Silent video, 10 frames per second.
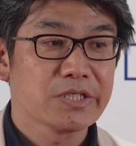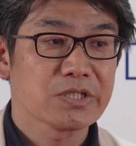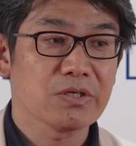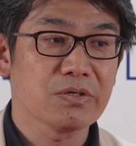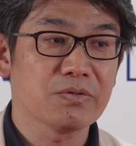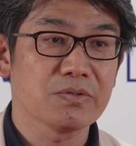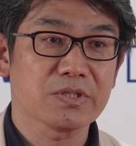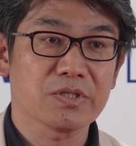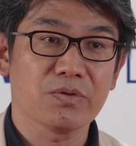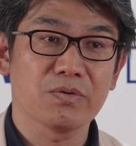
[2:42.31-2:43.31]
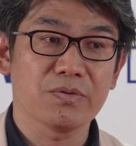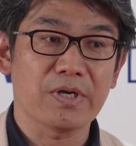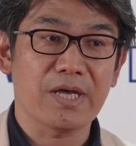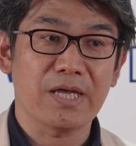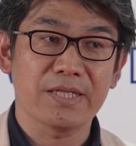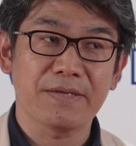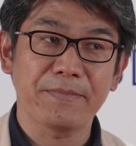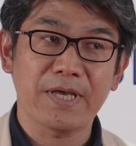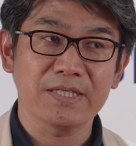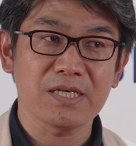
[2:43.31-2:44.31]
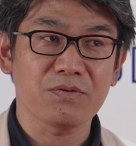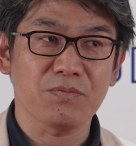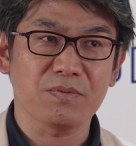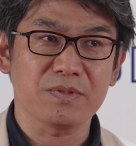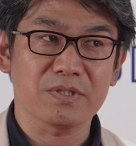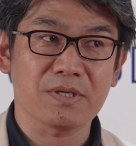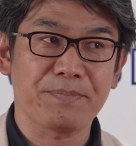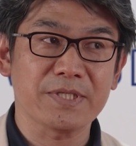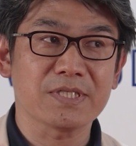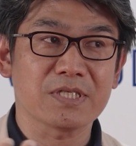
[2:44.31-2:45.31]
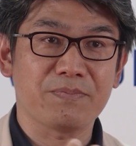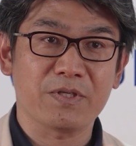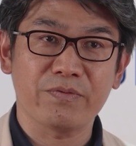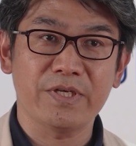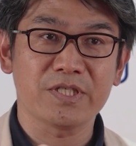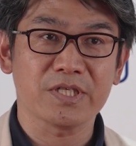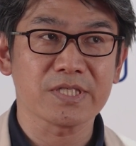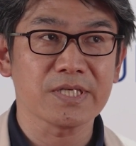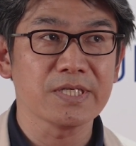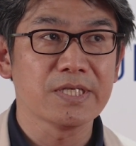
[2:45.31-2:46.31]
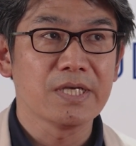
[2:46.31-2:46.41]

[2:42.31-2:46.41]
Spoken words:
So and then I think the business between each other